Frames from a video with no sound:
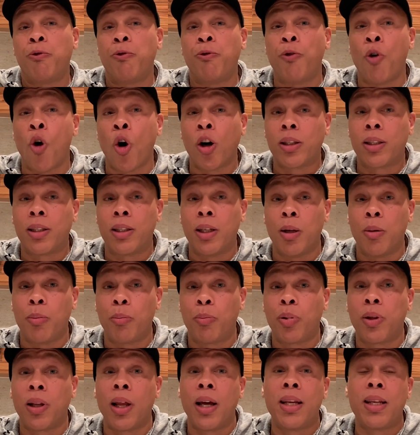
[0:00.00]
Fought
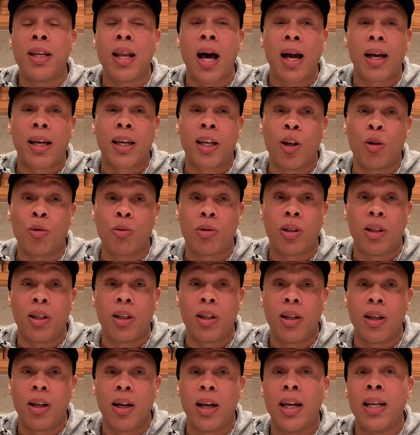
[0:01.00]
them, pled not
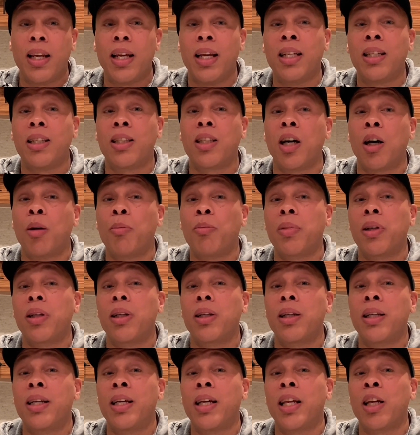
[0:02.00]
guilty, and ended up
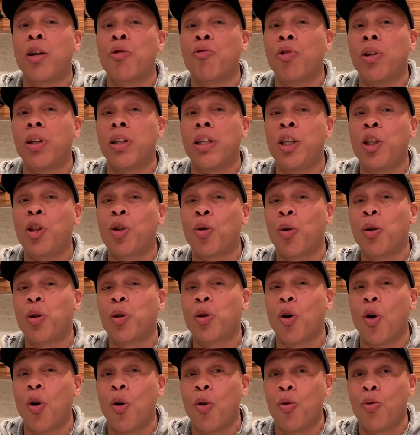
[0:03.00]
getting released on his
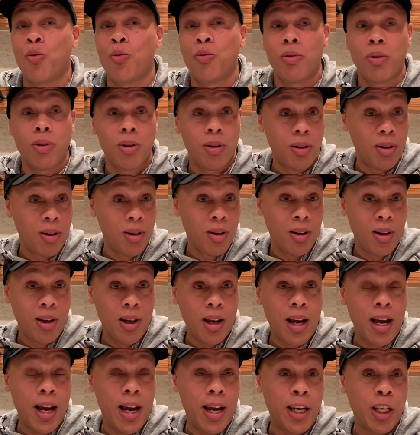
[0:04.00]
own.
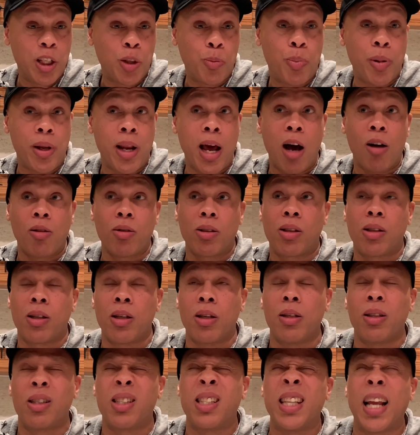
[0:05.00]
And it's been out
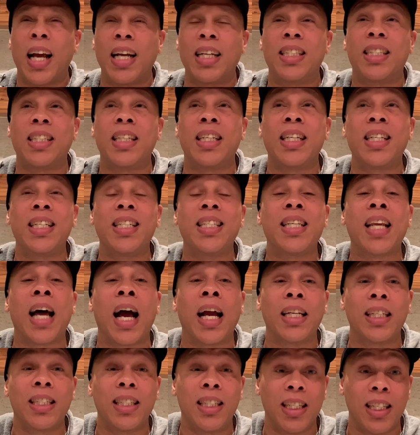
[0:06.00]
since
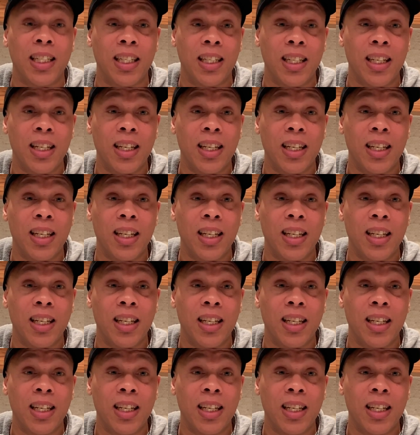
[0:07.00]
1990.